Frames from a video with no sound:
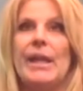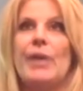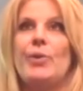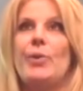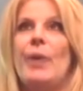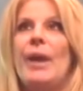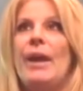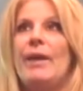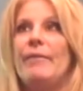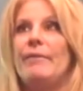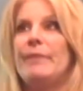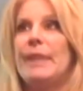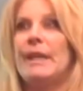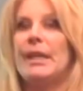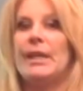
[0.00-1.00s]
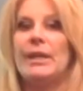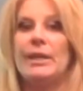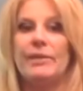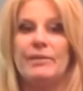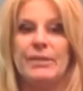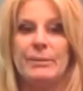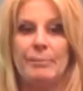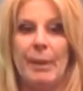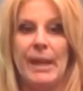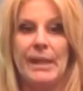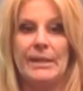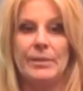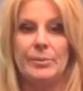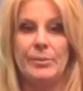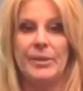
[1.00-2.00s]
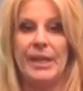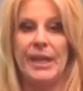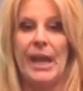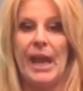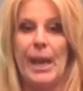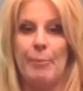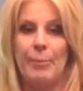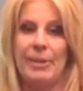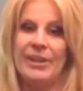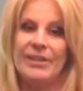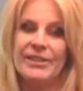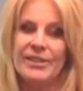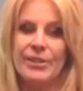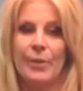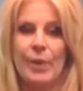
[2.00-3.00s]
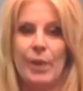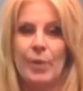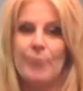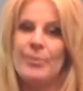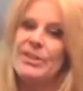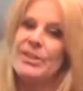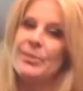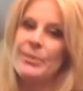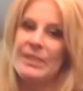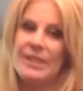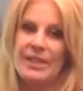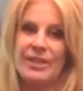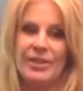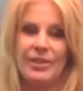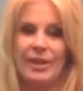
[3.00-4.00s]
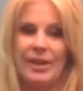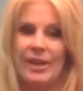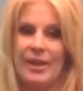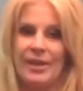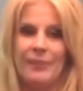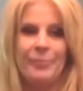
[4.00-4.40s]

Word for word: and that you have like, enough space with the camera. So I hope this